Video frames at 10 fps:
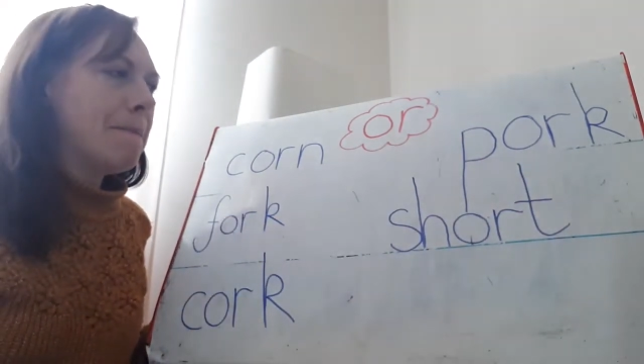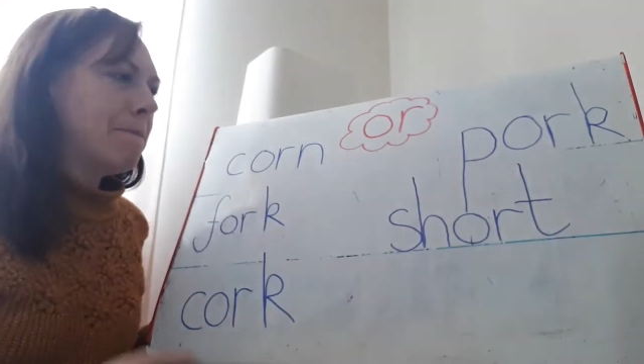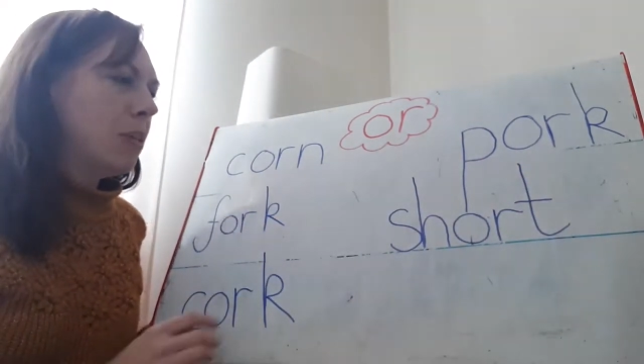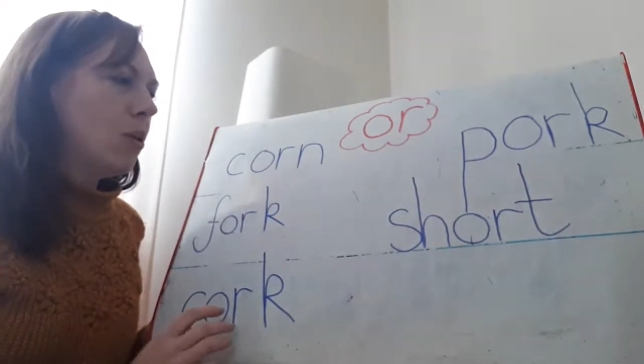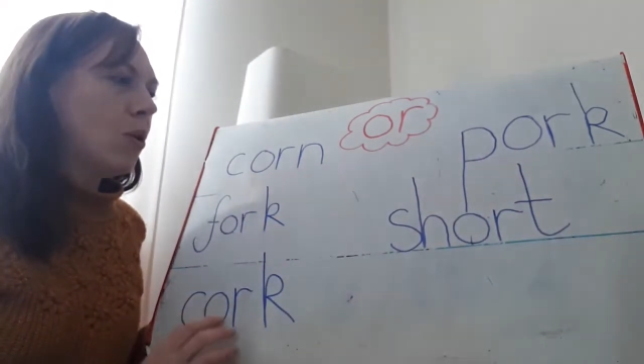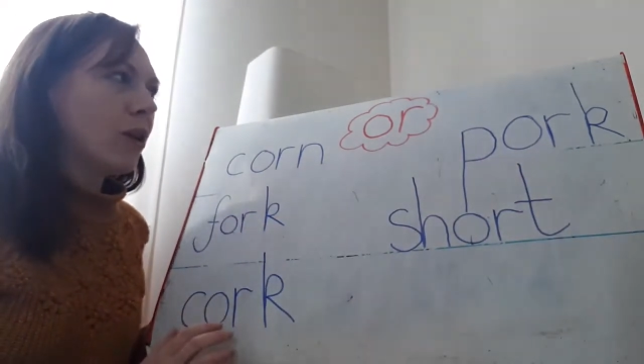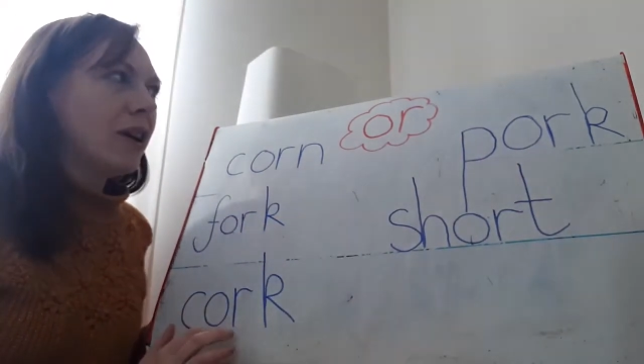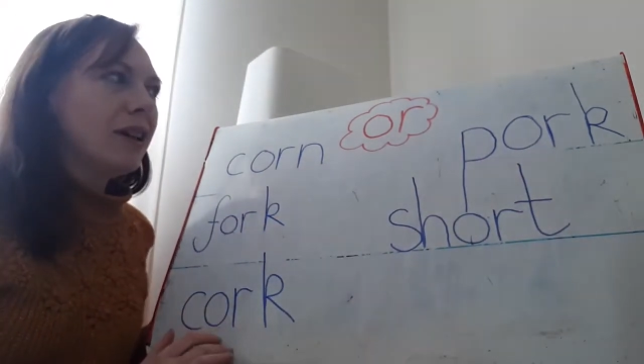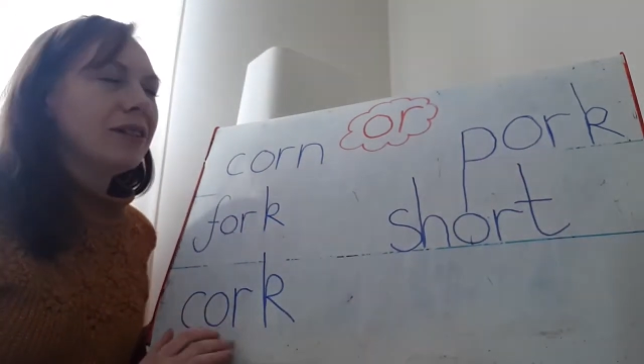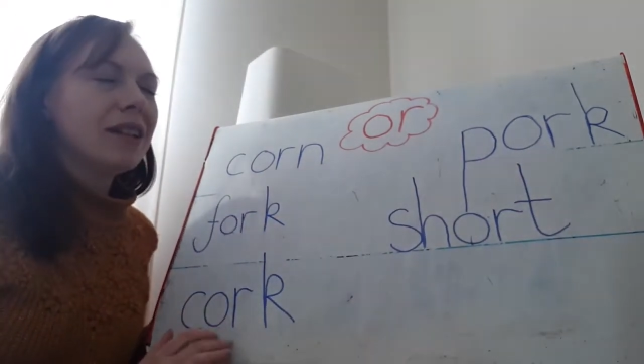Pork
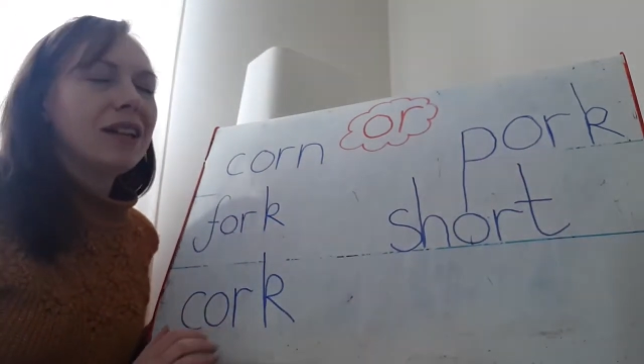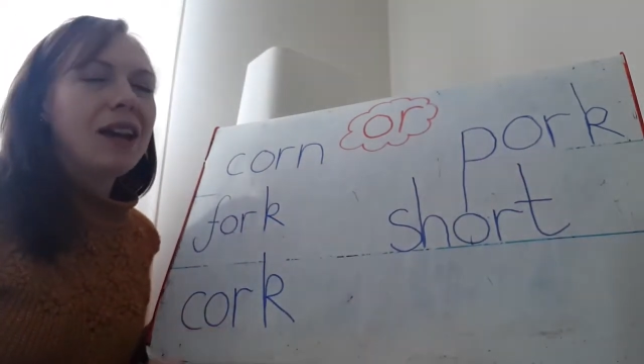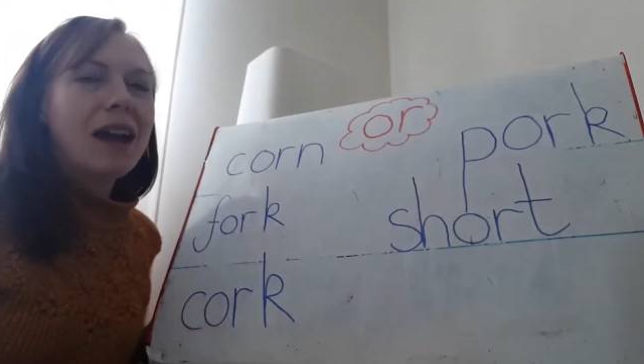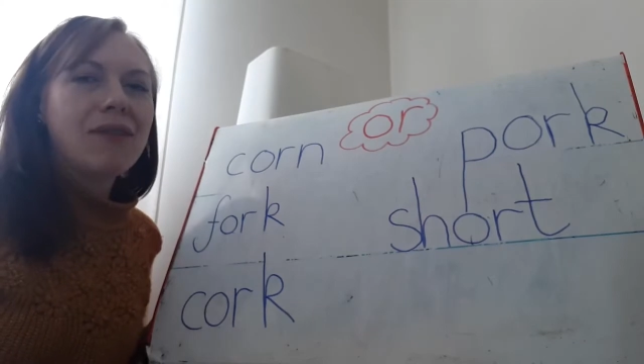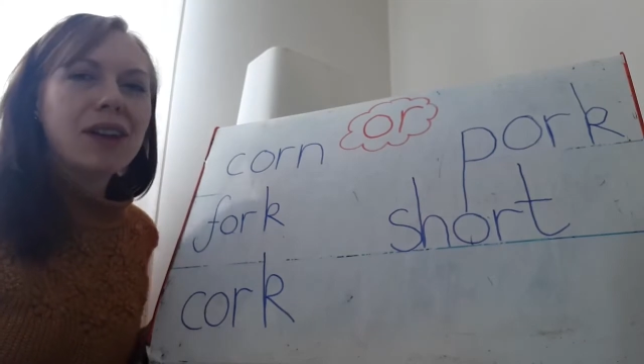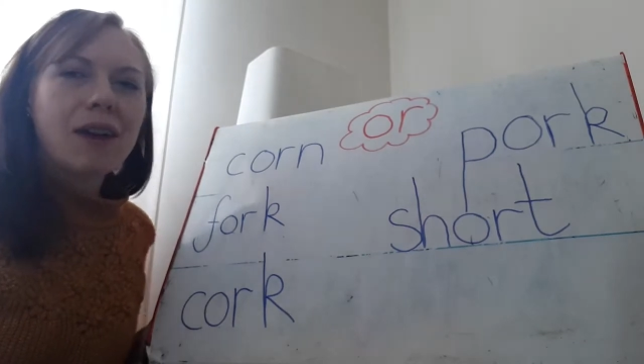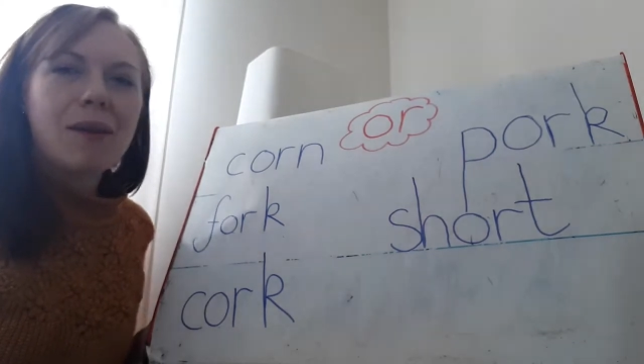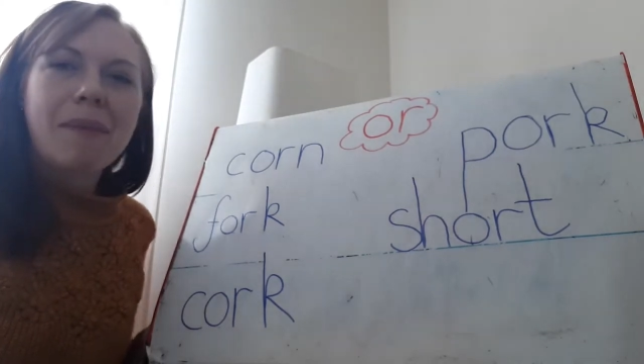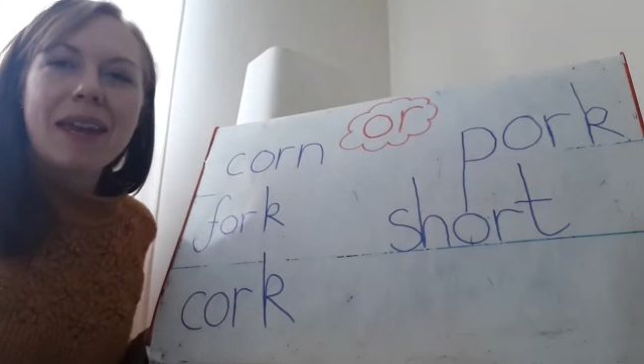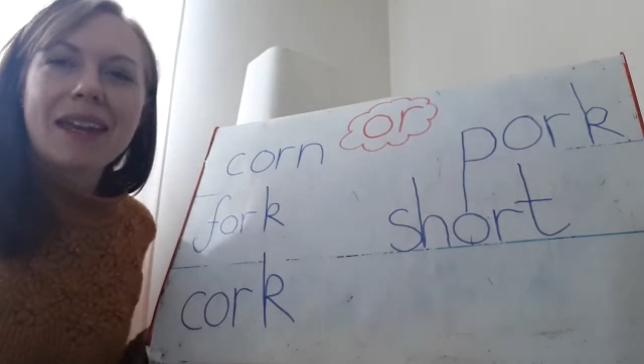so can you have a go at
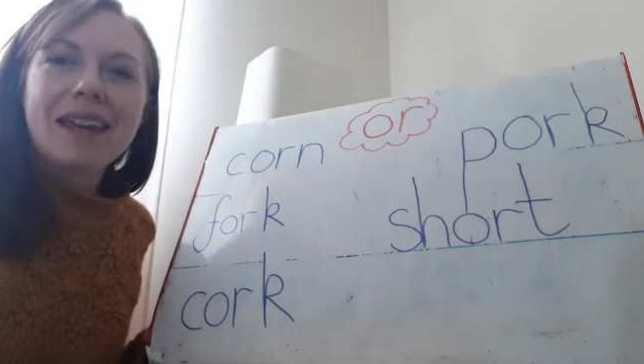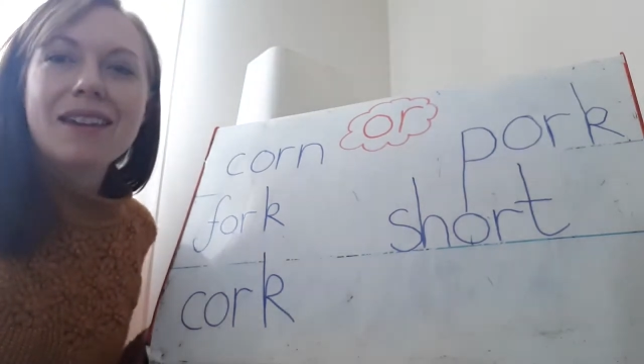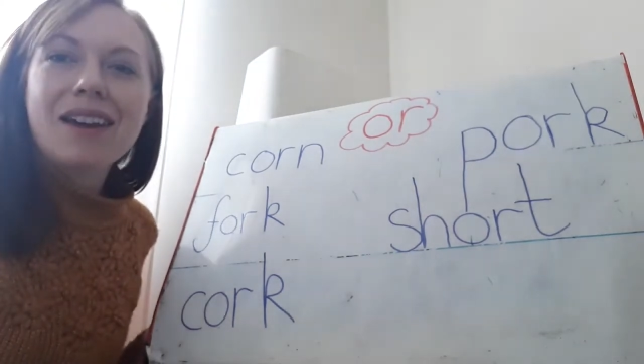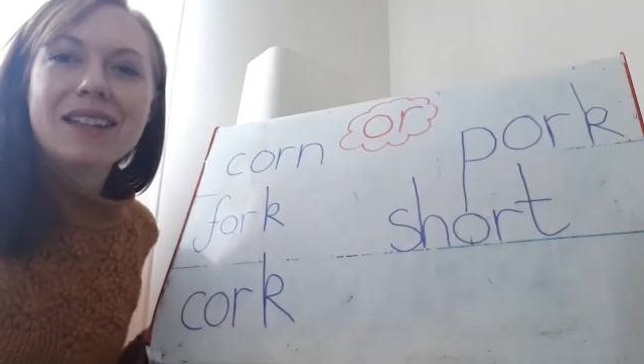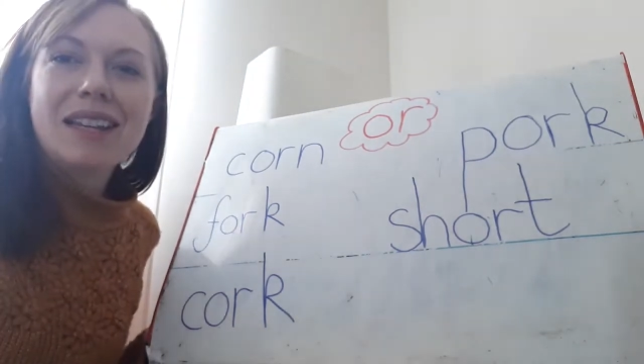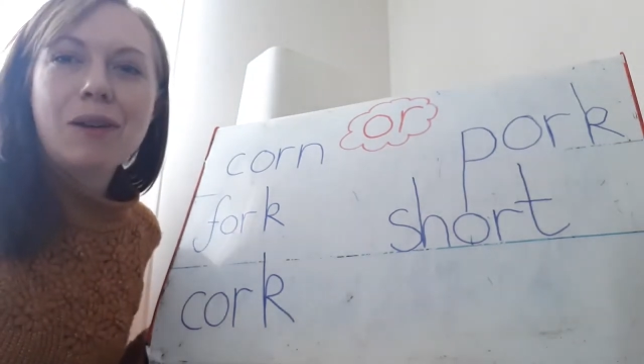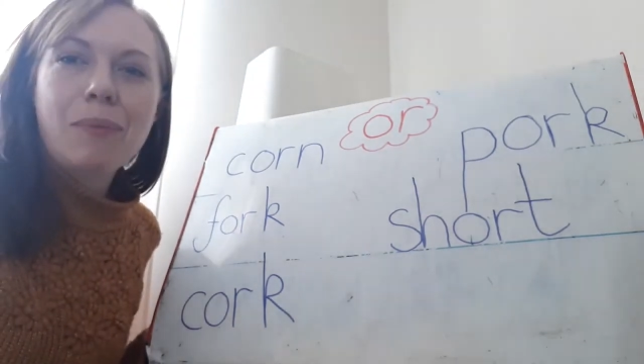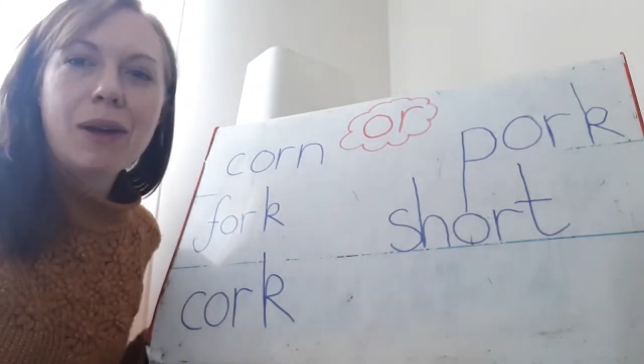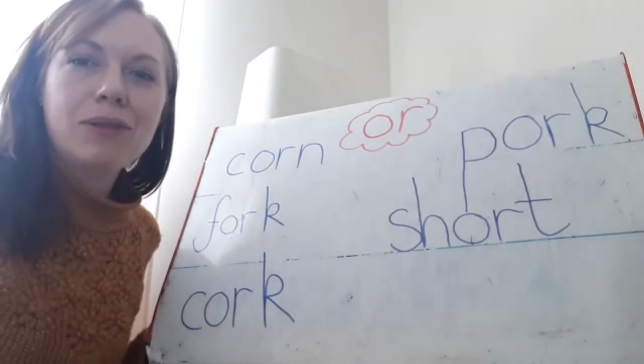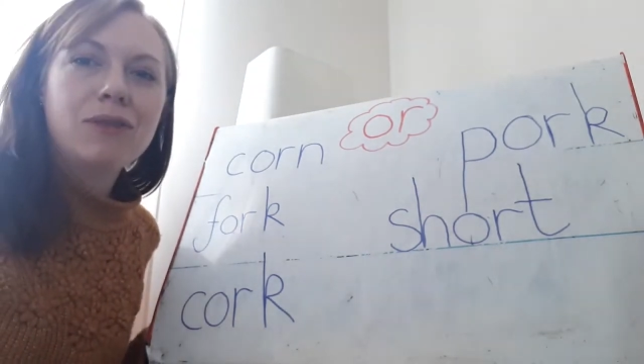making a nice little
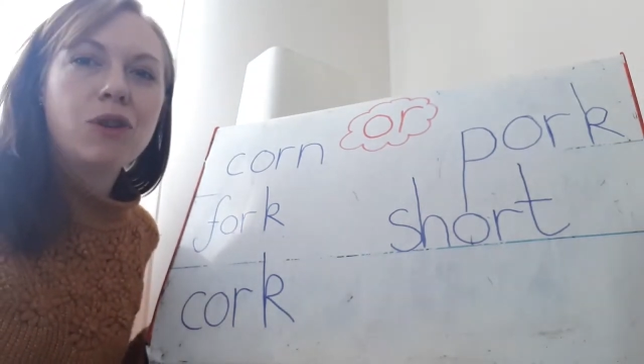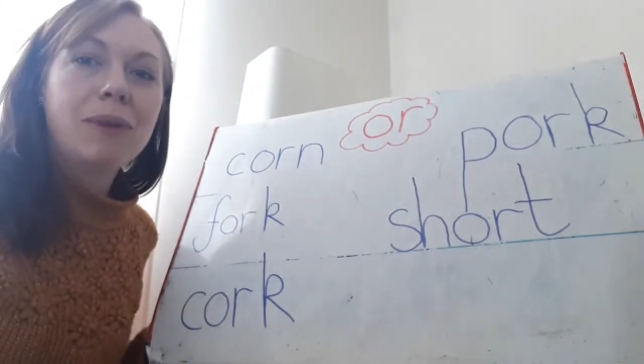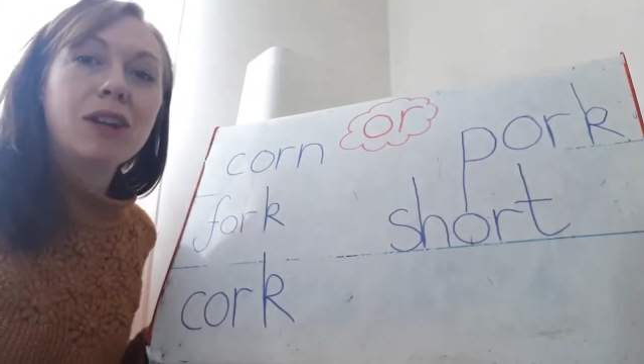poster for me?